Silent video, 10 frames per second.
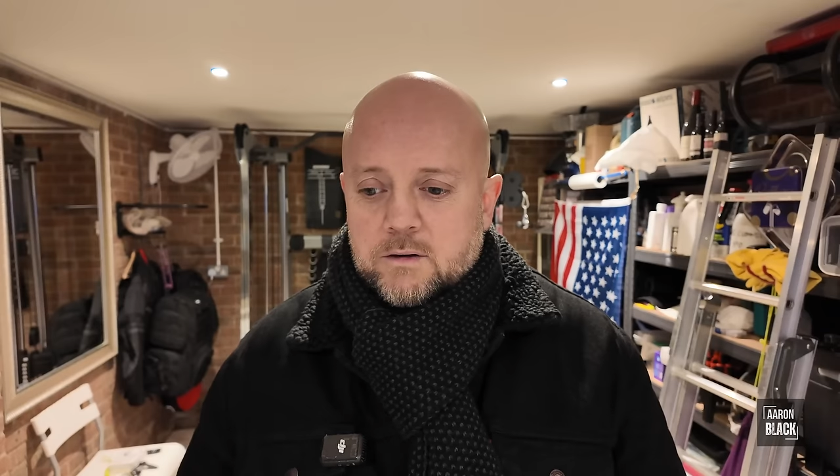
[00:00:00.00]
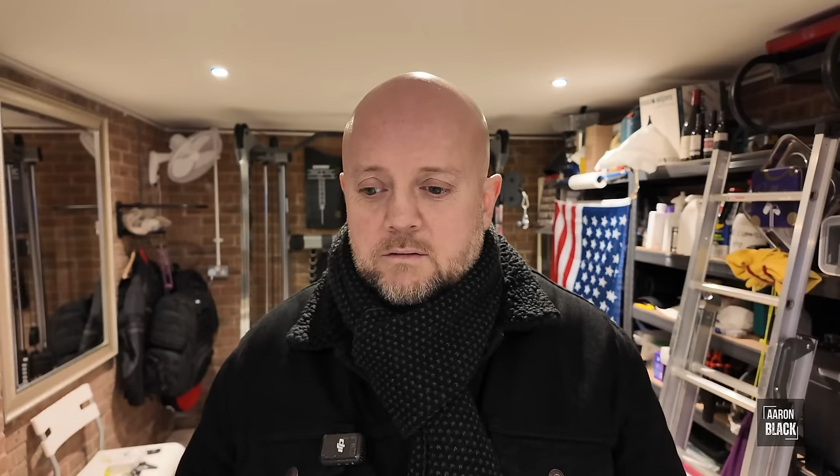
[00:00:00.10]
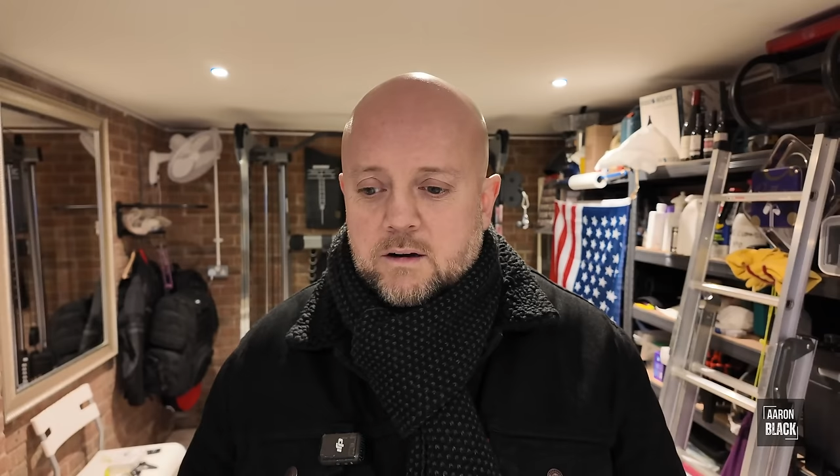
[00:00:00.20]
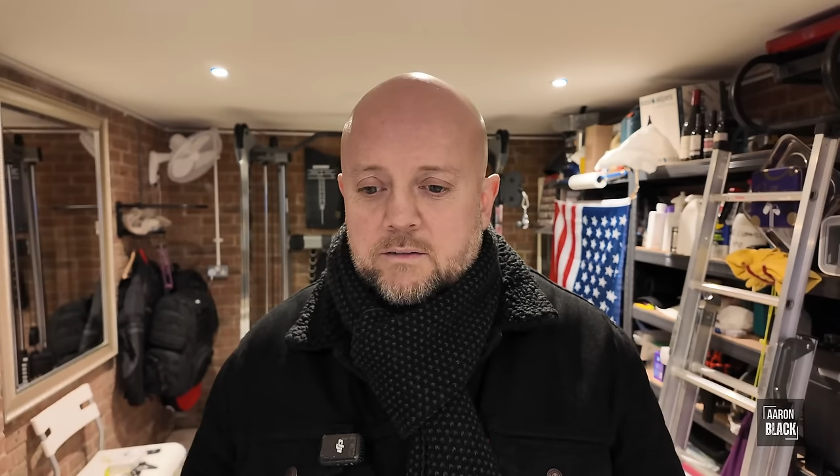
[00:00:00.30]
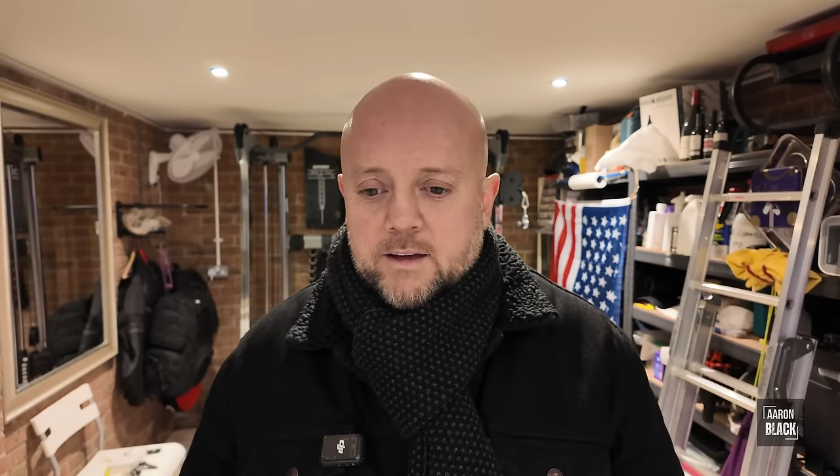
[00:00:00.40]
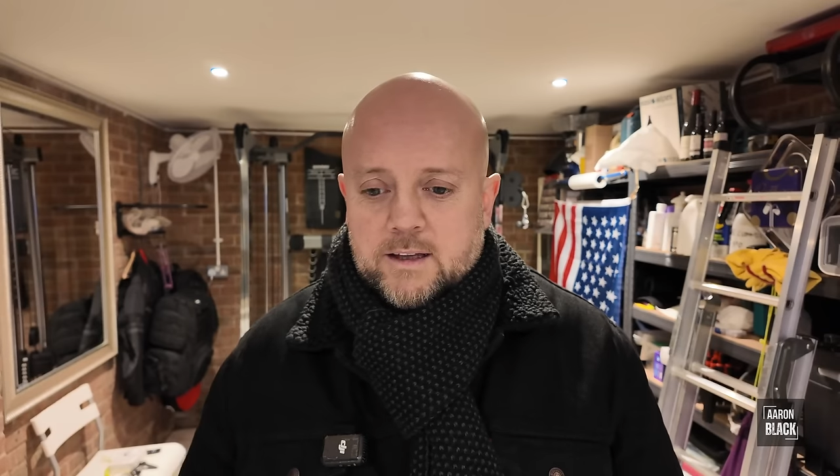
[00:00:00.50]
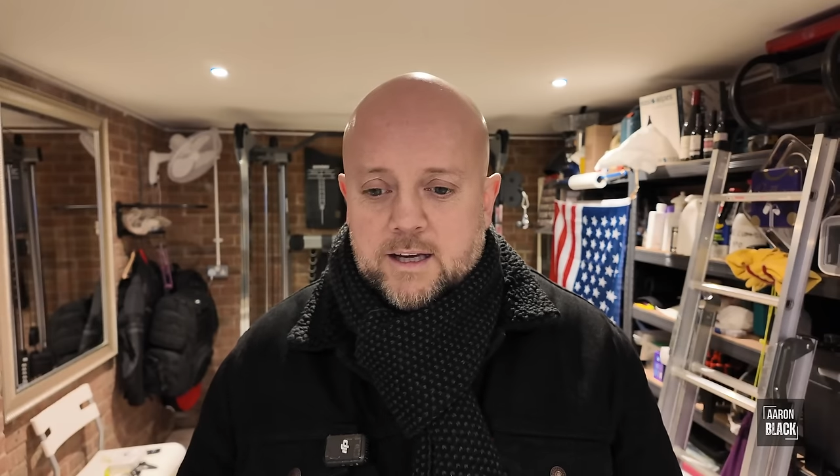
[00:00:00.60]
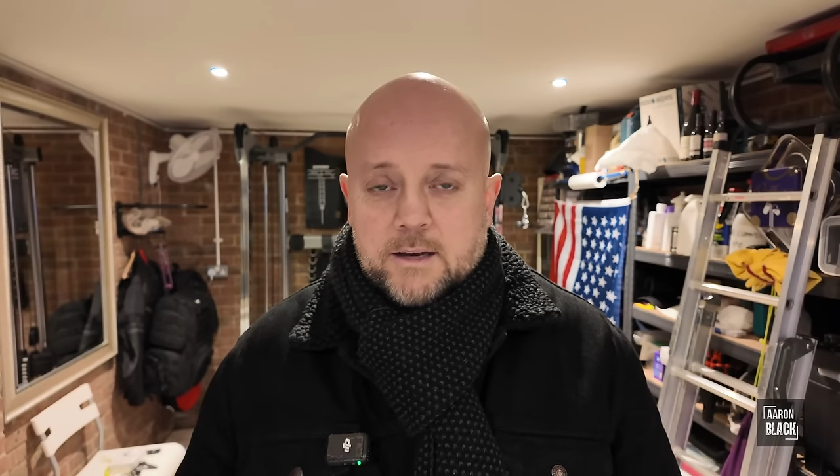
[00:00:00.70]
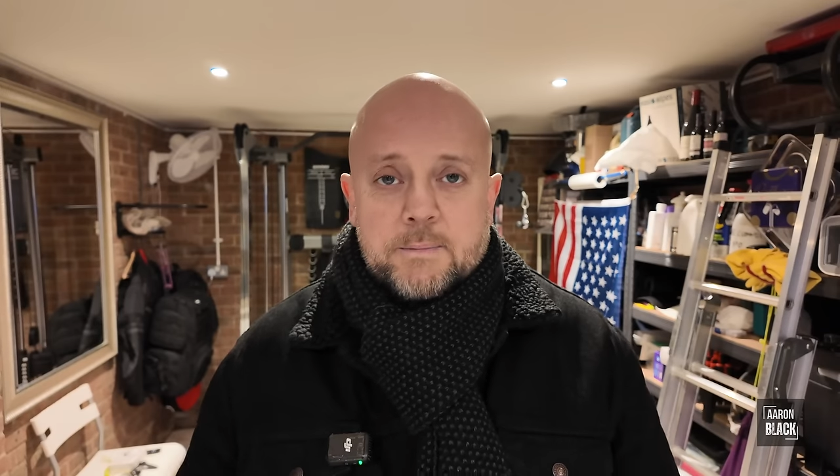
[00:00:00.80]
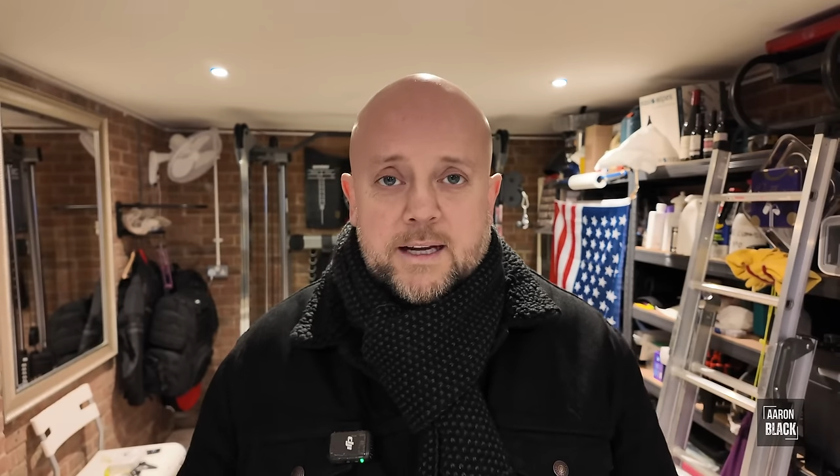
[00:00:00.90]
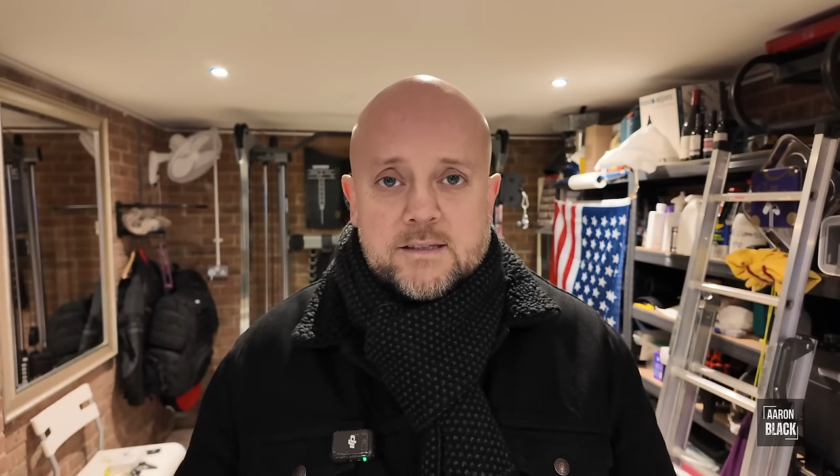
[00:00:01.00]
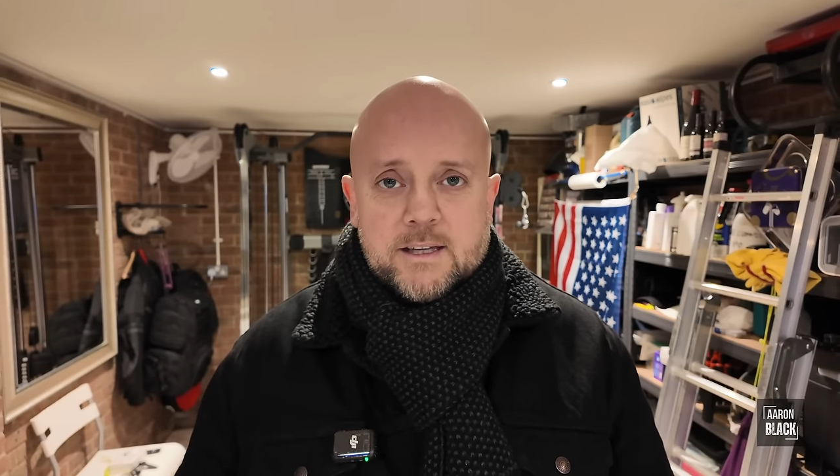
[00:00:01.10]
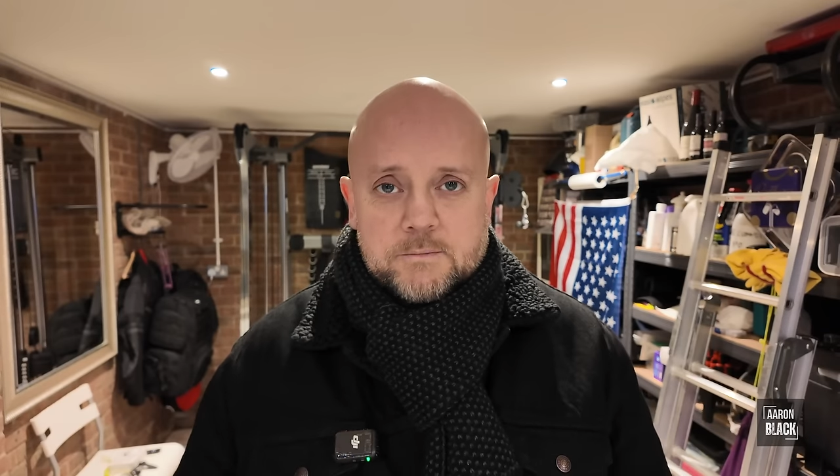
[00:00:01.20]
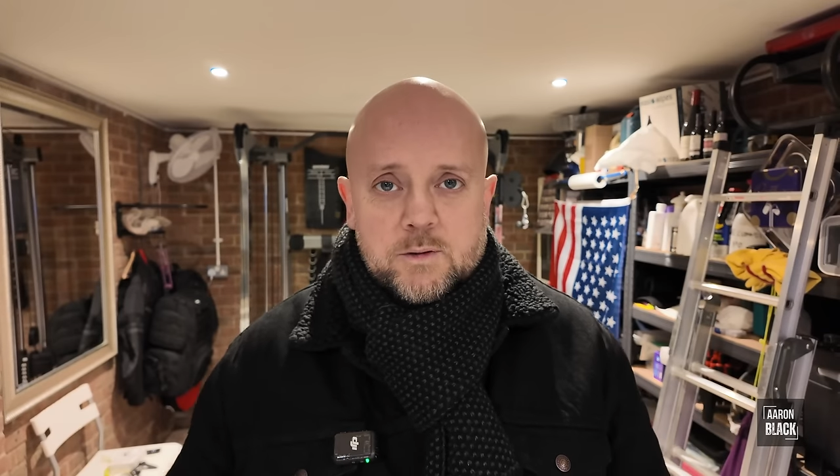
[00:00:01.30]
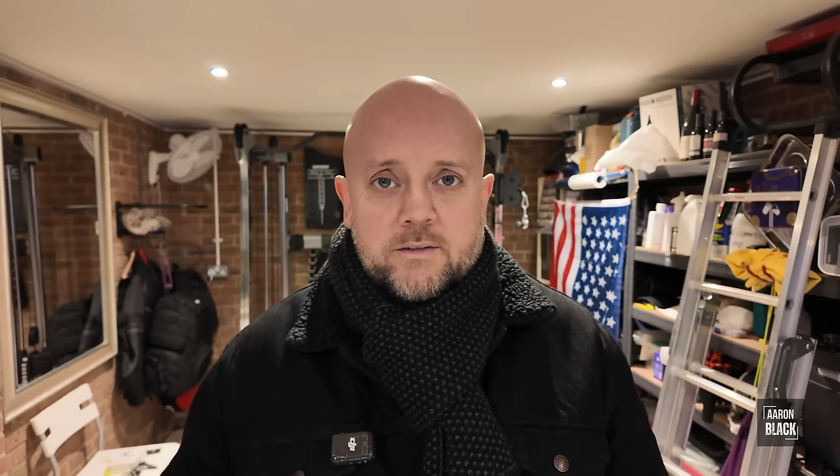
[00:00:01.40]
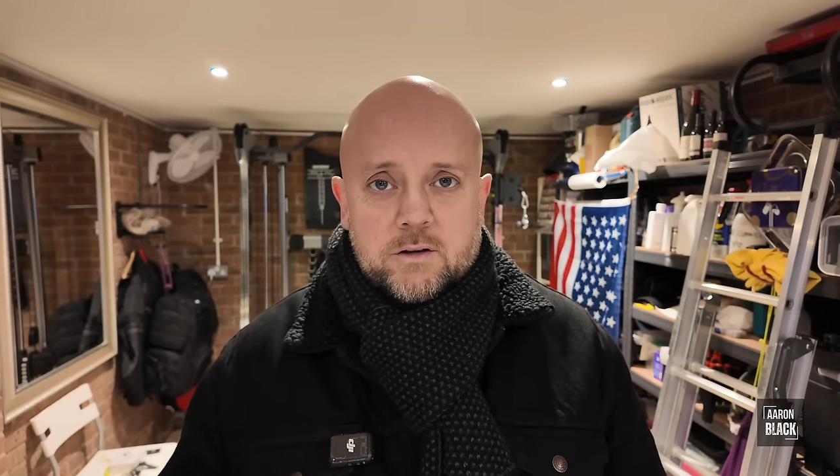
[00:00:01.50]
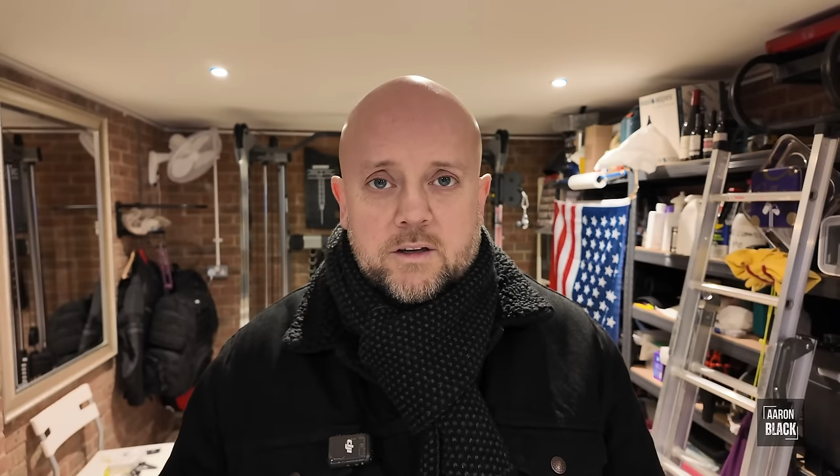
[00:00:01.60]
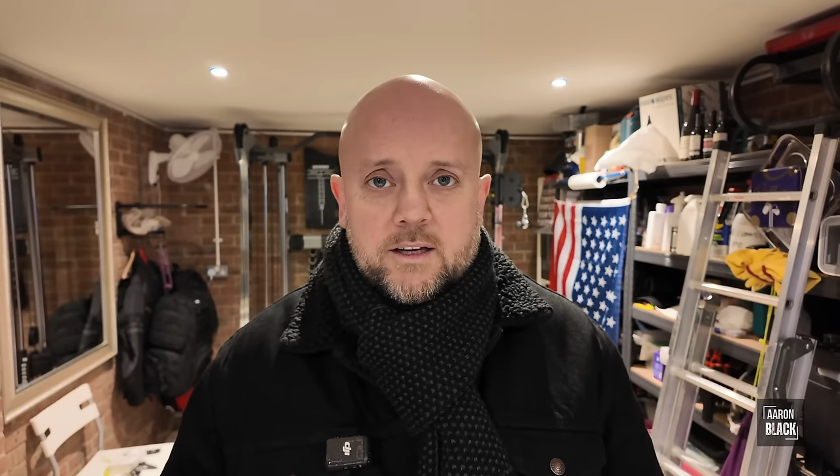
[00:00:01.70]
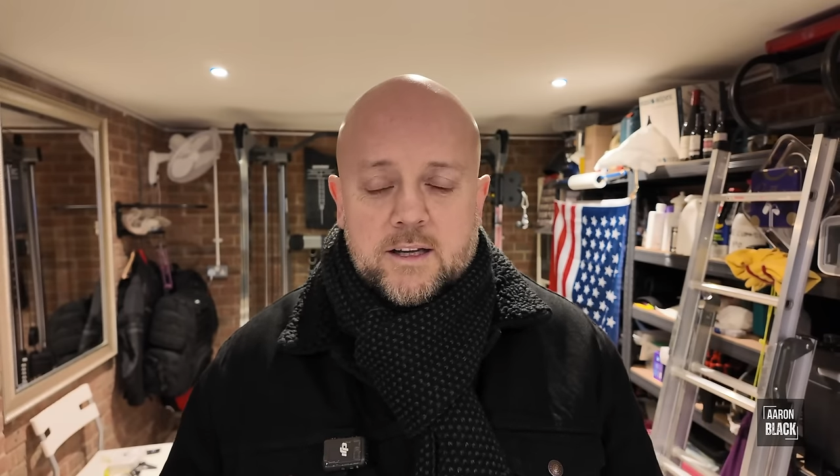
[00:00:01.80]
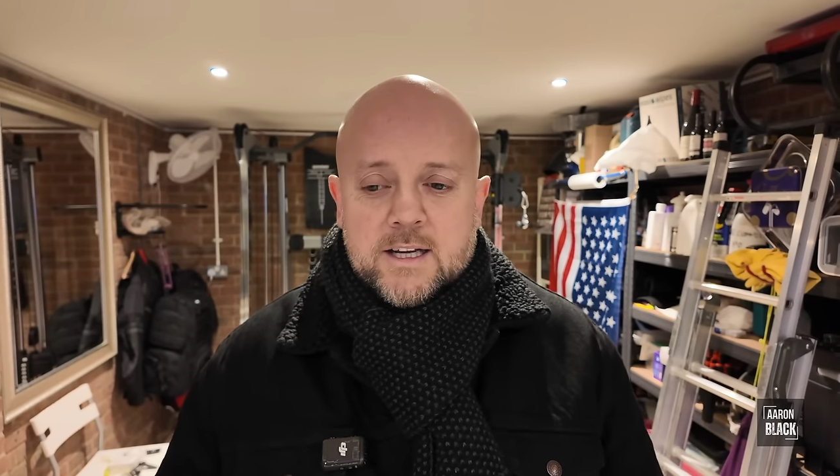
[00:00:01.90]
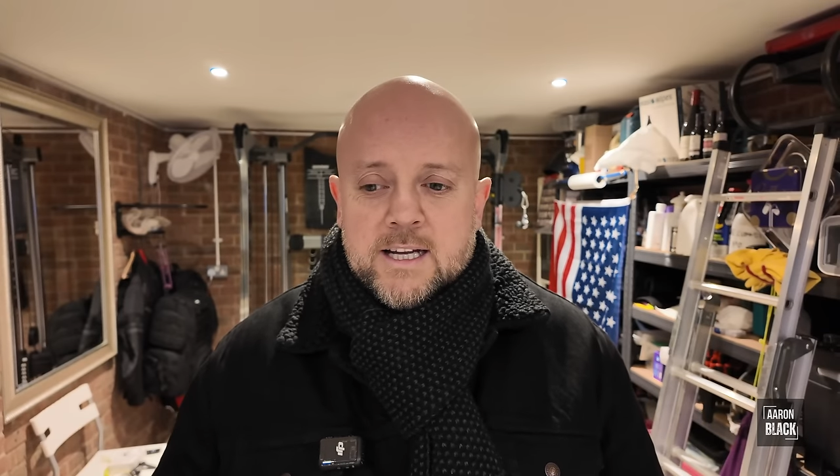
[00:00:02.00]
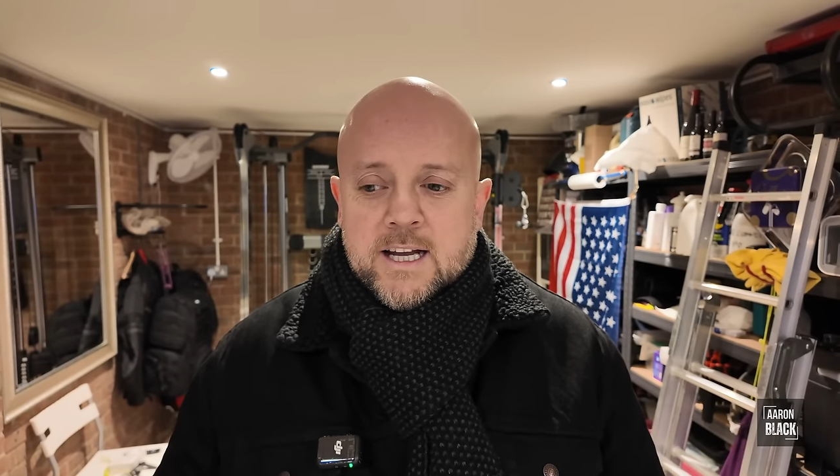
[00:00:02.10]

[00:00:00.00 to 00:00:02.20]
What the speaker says: doing the right thing, getting it back to them to have a look at it.